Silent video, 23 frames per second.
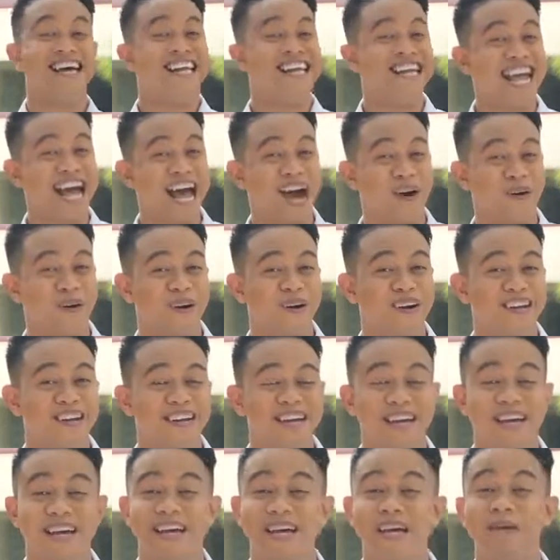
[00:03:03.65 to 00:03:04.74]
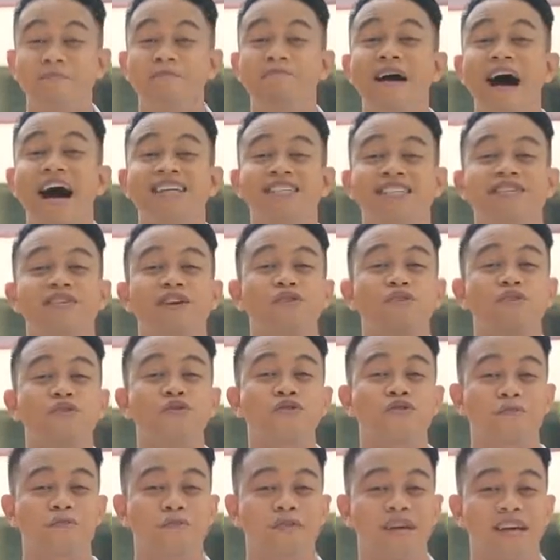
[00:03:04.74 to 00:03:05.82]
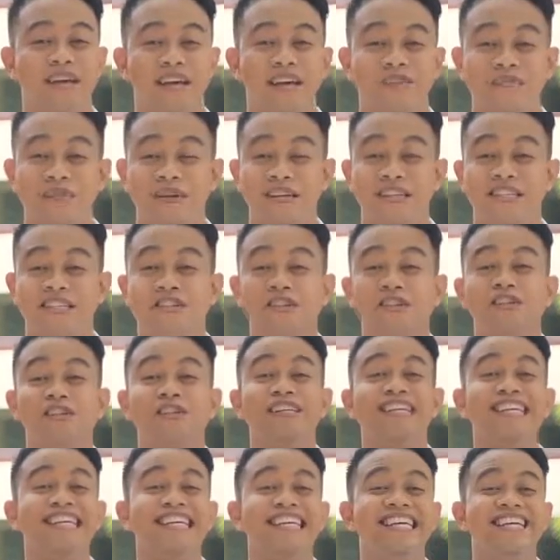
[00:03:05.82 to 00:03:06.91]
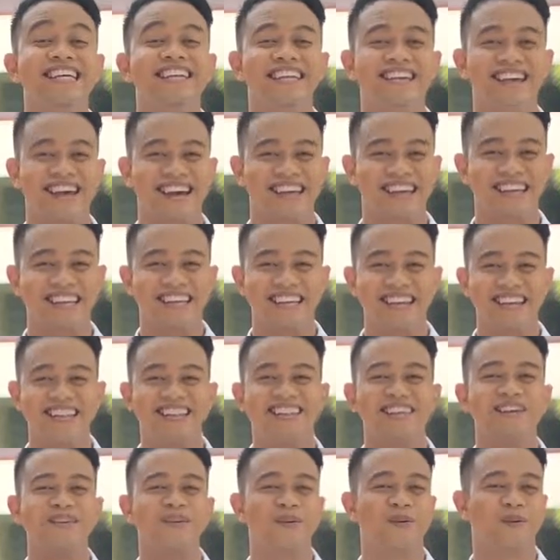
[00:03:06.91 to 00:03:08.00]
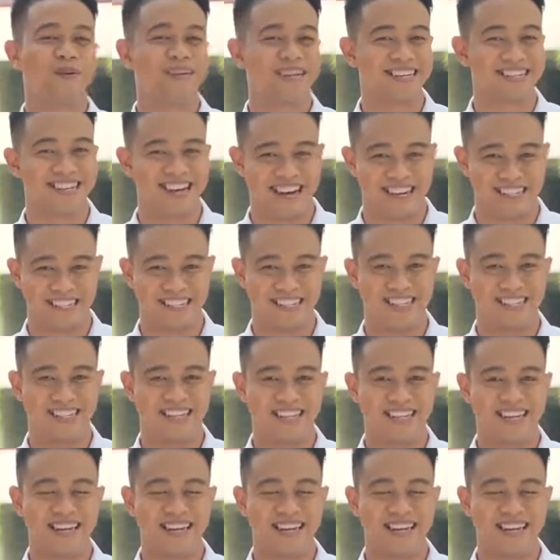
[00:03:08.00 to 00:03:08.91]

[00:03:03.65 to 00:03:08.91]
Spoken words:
Now, imagine a room that is clean and neatly organized.